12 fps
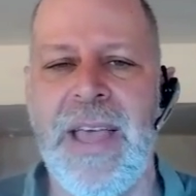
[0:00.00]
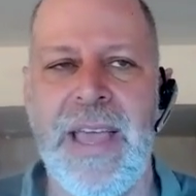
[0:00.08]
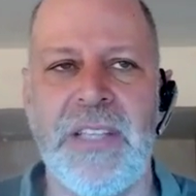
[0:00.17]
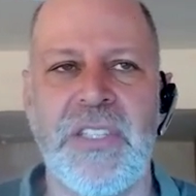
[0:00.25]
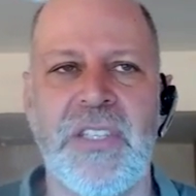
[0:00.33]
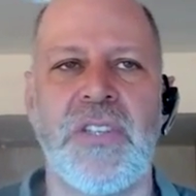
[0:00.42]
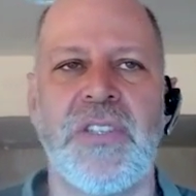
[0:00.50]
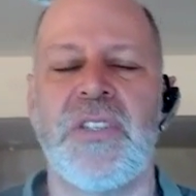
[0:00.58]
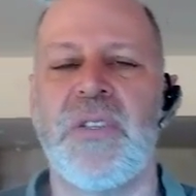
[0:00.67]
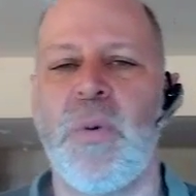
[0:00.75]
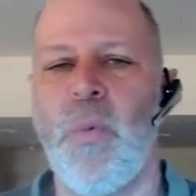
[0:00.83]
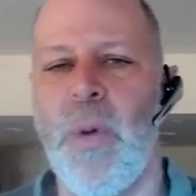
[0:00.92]
is because there's
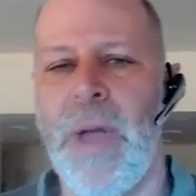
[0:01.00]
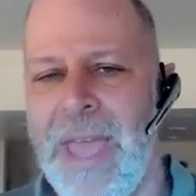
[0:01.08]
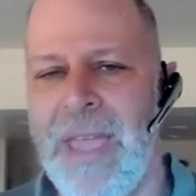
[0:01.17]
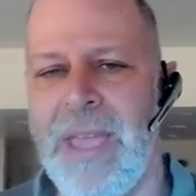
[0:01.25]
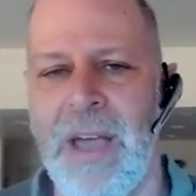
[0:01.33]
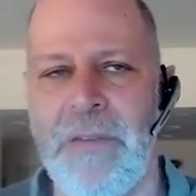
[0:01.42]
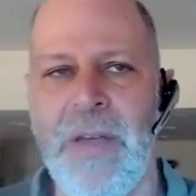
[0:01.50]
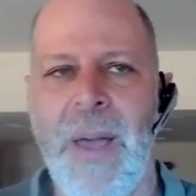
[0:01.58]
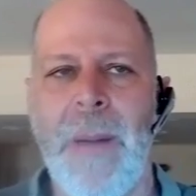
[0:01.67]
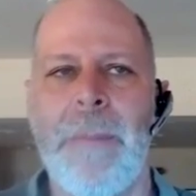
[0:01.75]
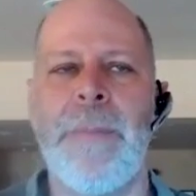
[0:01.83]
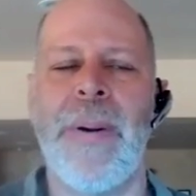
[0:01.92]
a way of,
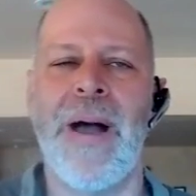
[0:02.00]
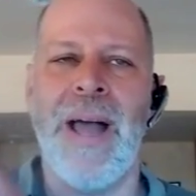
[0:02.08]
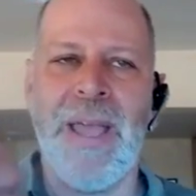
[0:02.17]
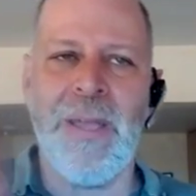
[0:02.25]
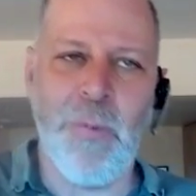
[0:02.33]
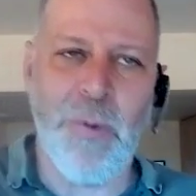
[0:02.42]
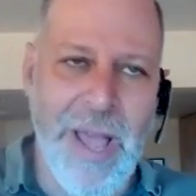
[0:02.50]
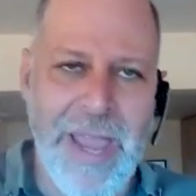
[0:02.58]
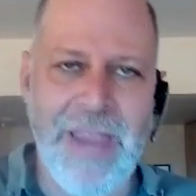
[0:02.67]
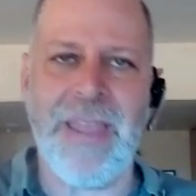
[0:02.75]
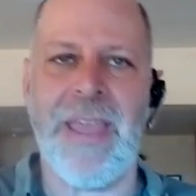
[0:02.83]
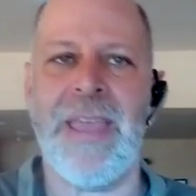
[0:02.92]
by
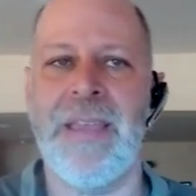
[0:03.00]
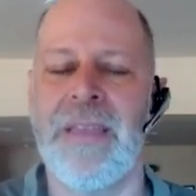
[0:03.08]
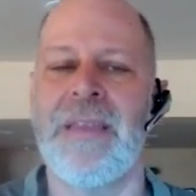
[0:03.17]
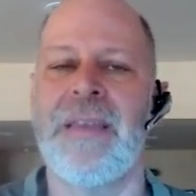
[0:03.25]
writing,